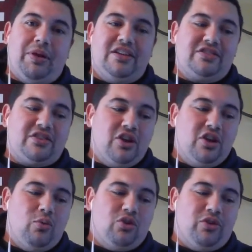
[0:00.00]
piece,
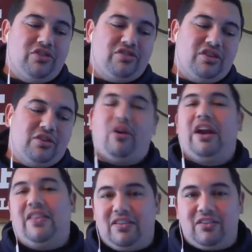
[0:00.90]
which was
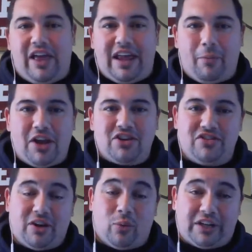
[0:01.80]
creating these little
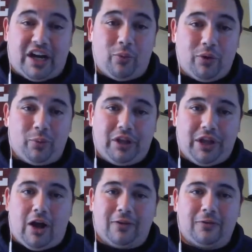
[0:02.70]
animations, and it worked out really,
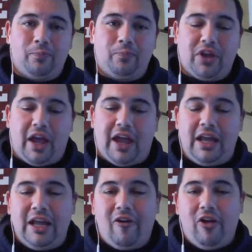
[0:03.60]
really awesome.
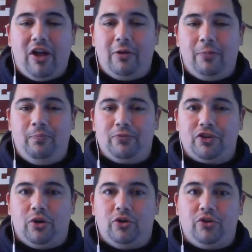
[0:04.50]
Okay.
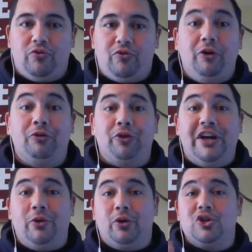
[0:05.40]
So feel
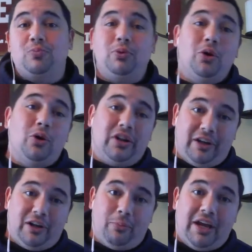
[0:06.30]
free to explore a
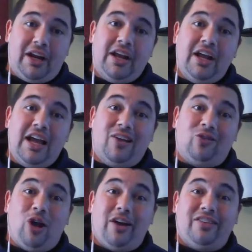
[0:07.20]
little bit,
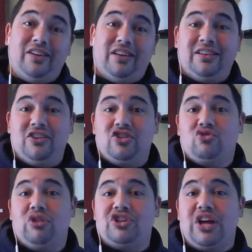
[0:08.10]
as long as it doesn't
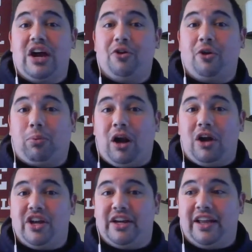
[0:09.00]
stretch out your
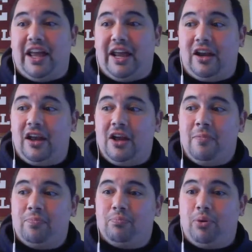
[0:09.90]
project and
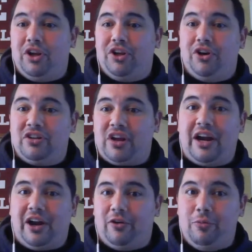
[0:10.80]
put your
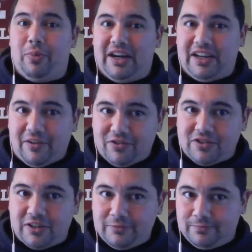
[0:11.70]
entire group at a
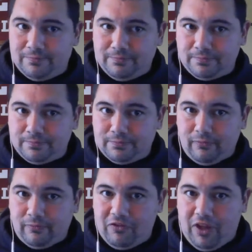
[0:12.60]
deficit.
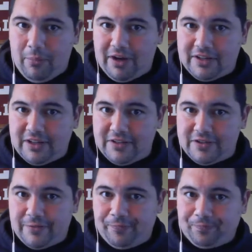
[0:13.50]
If that makes
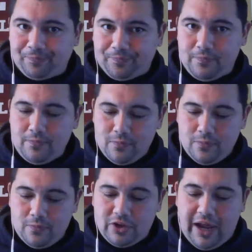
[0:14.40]
sense.
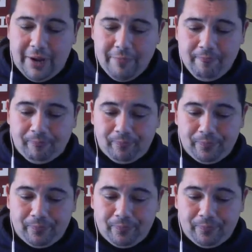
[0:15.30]
Okay.